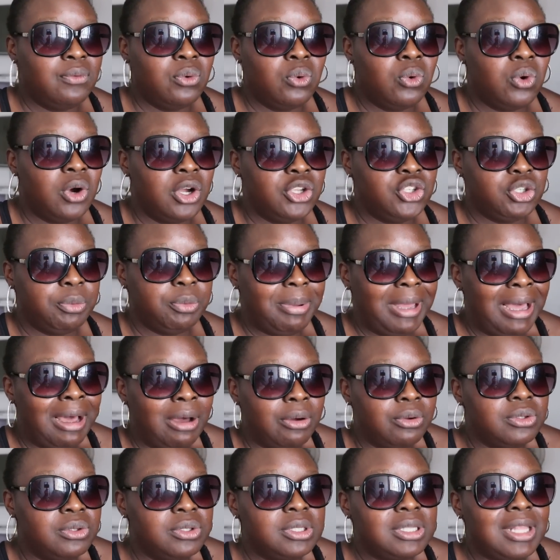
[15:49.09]
four hundred
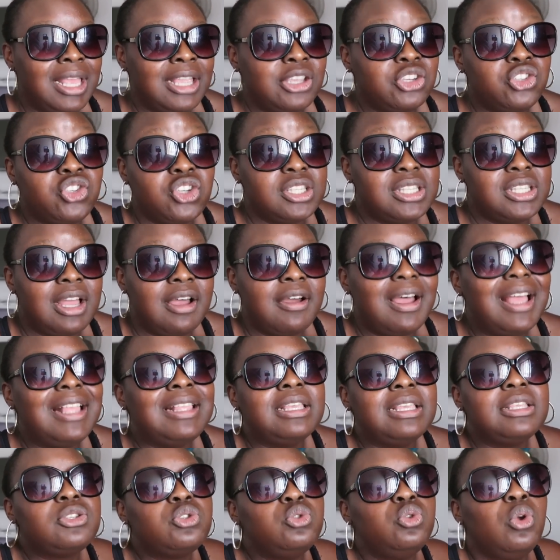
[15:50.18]
pounds like just that
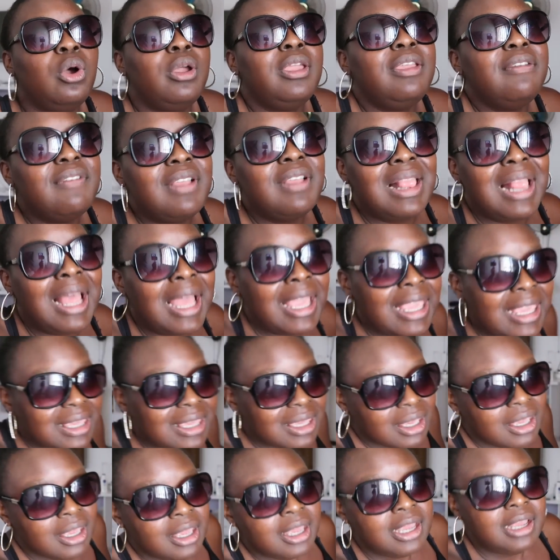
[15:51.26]
and it's not even
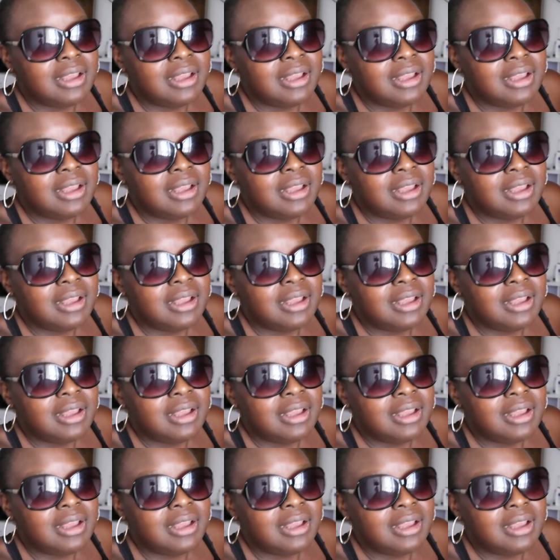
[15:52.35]
like